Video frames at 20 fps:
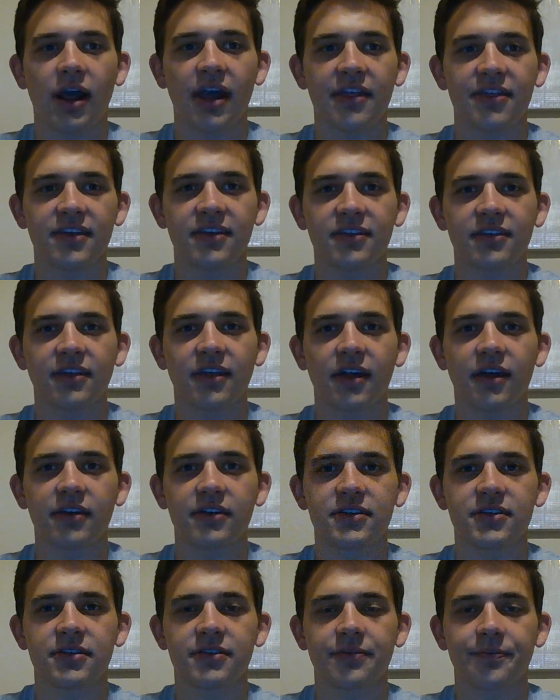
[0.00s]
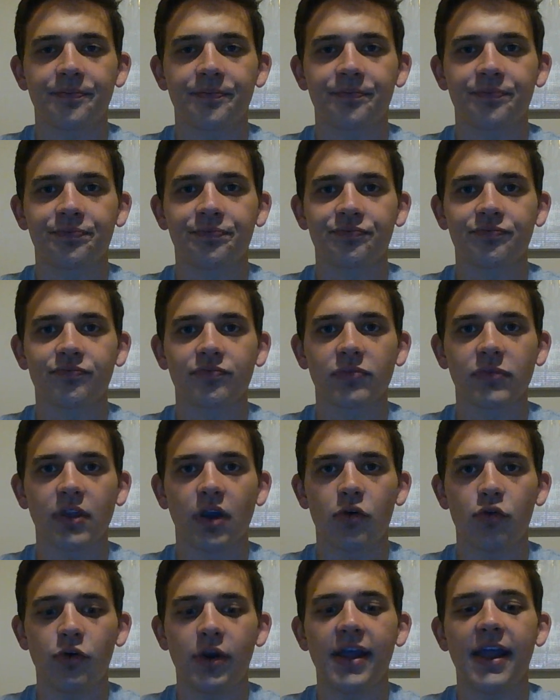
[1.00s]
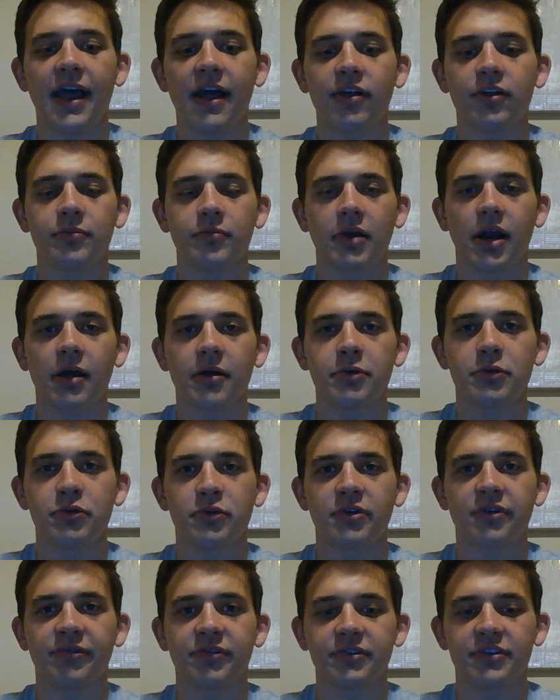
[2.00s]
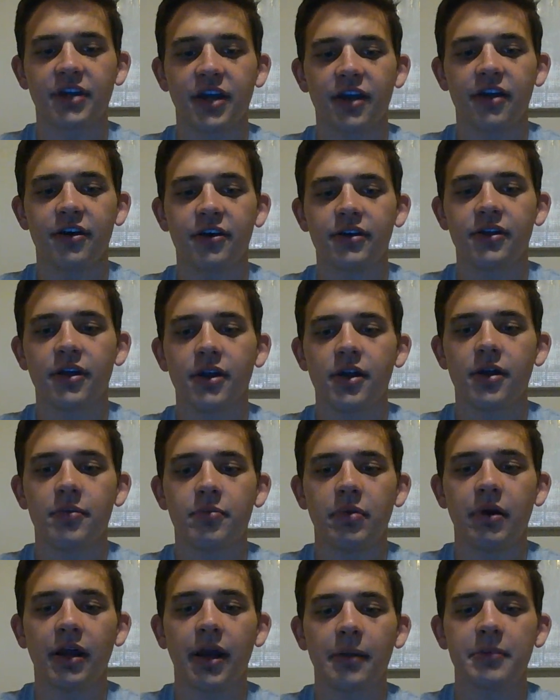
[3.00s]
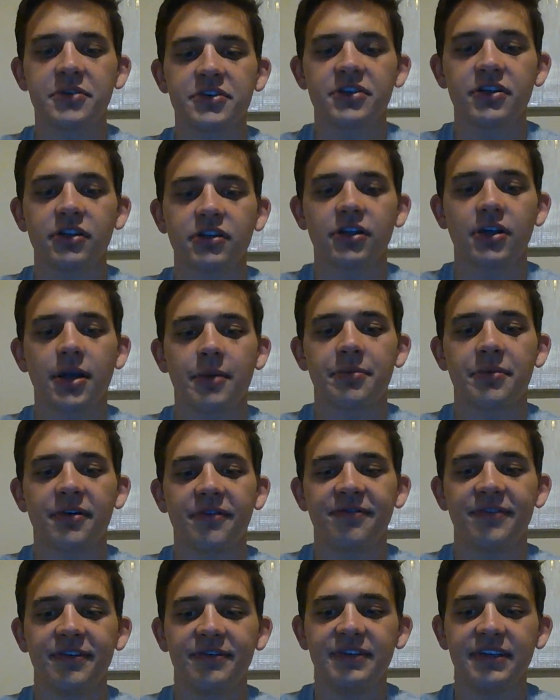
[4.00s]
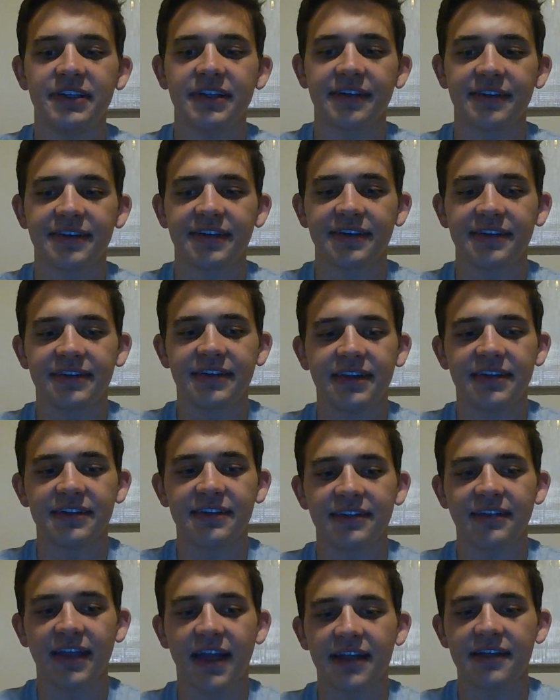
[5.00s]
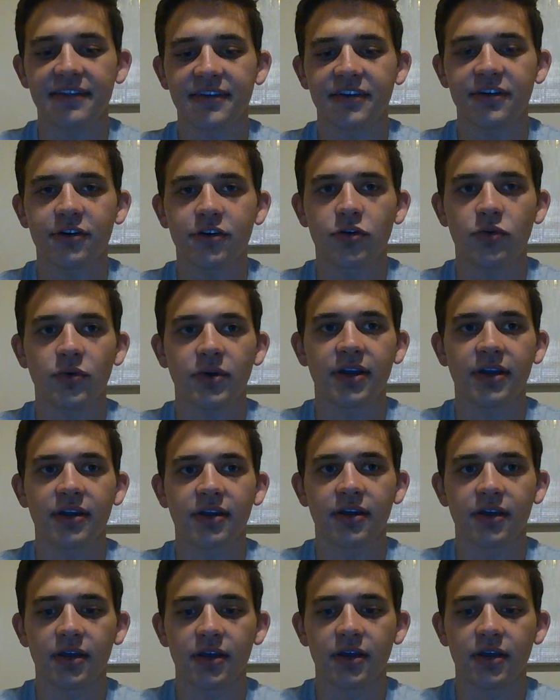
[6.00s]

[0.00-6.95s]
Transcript: I think that Ray Allen probably would have retired, but I'm just going to look up their 15-16 stats here quick,